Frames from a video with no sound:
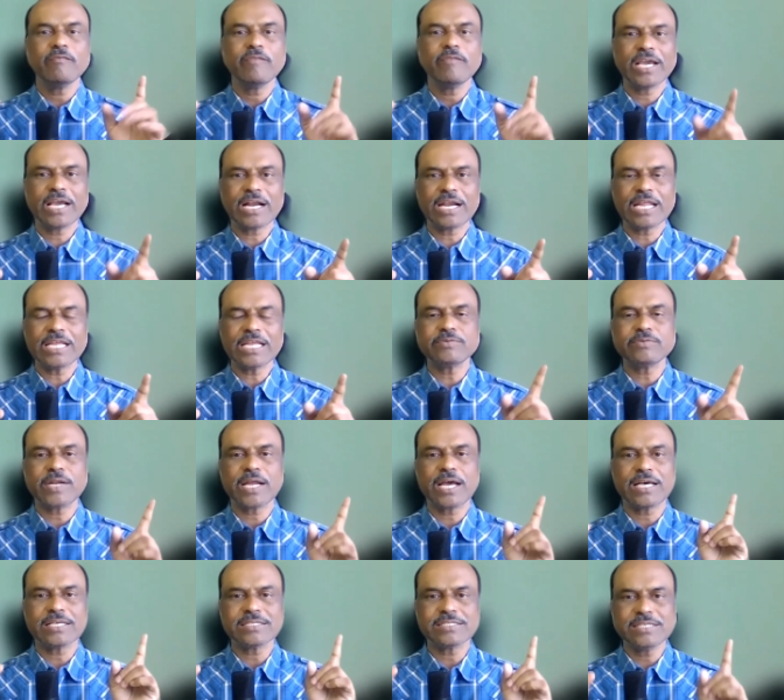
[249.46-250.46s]

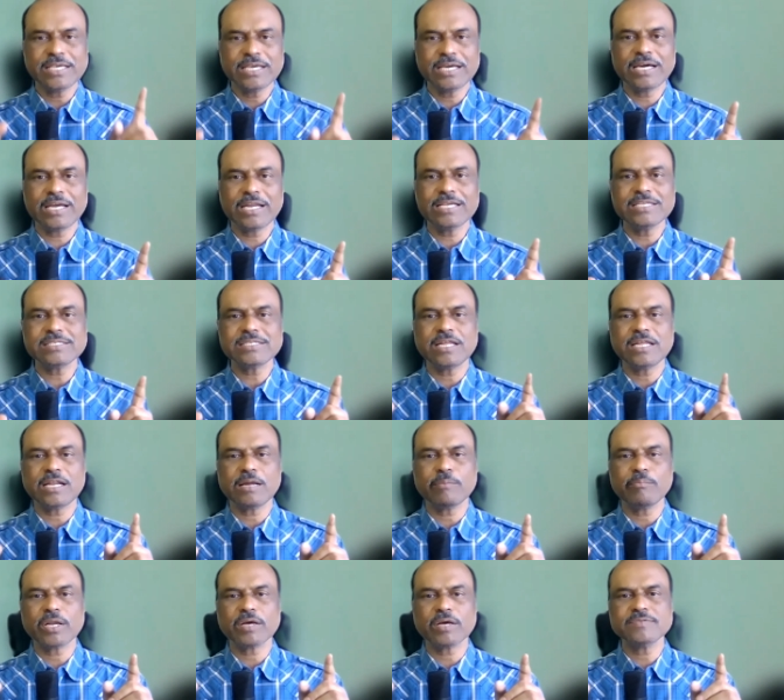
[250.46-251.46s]
Venkateshwara has increased the
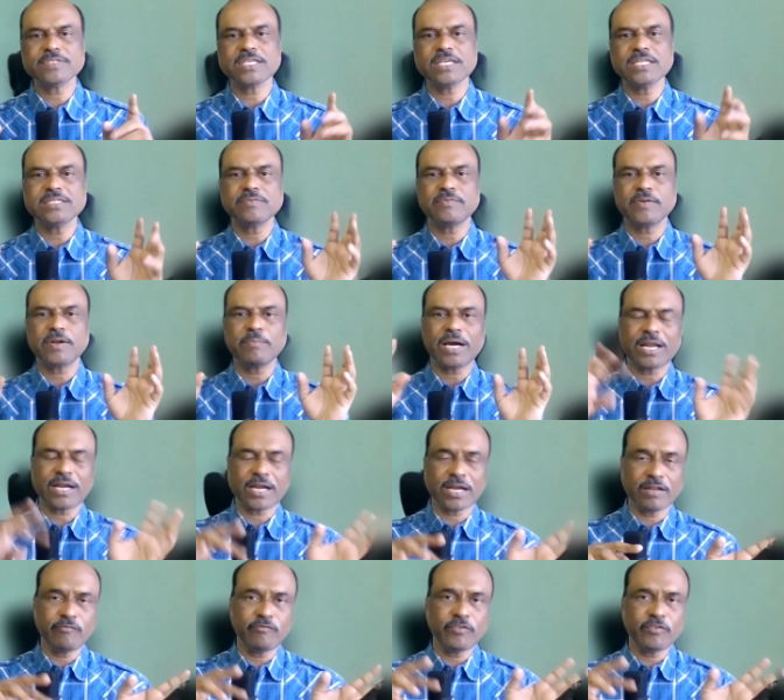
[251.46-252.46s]
number of seats from
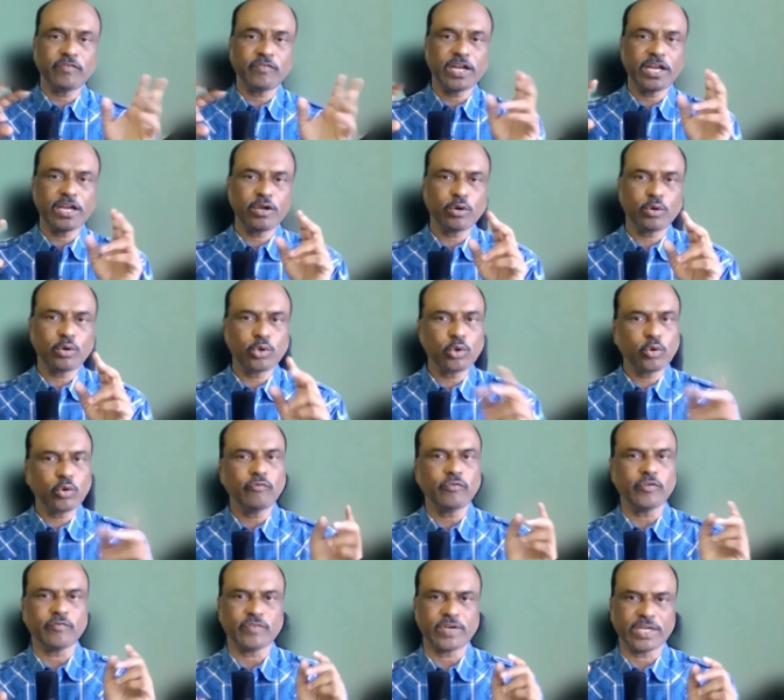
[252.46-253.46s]
150 to
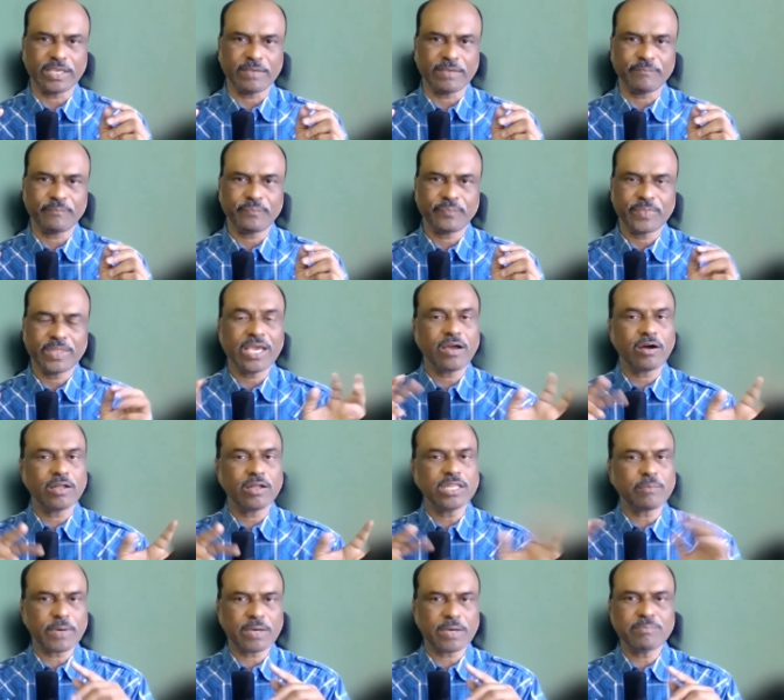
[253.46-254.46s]
250 they
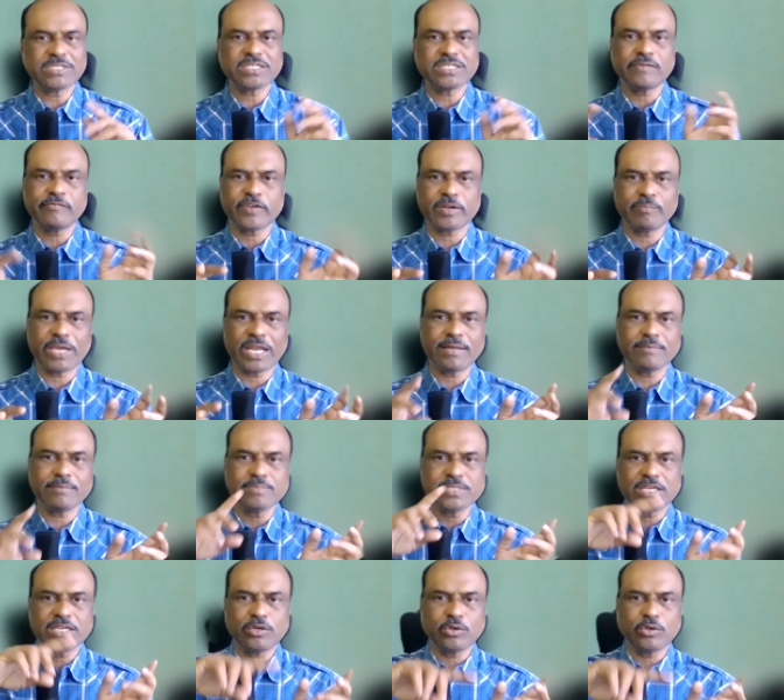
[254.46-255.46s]
got the permission from
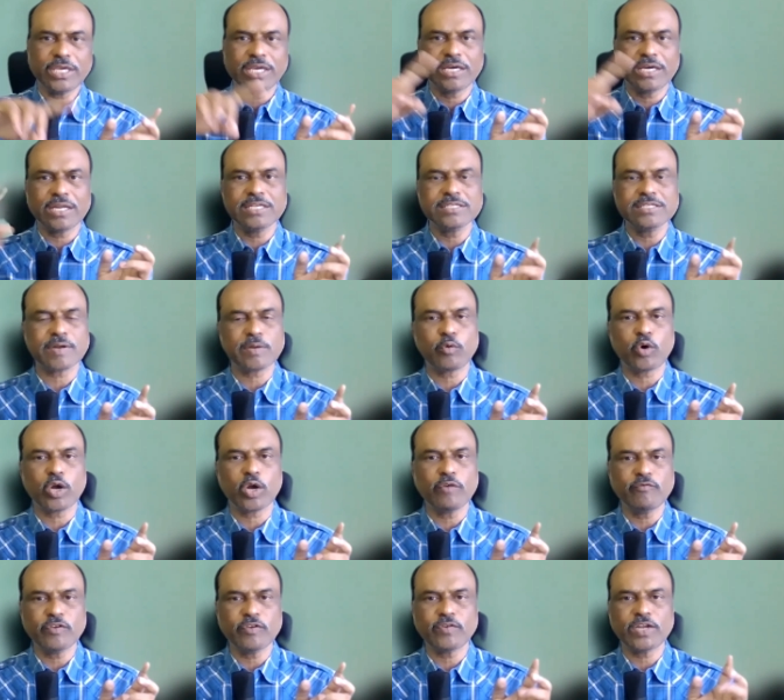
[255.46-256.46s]
NMC to increase from
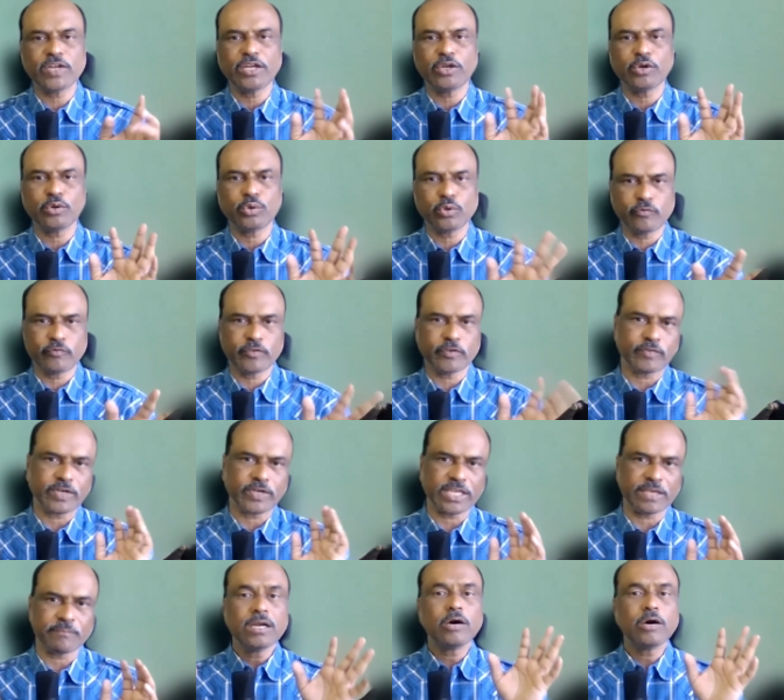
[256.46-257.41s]
150 to 250.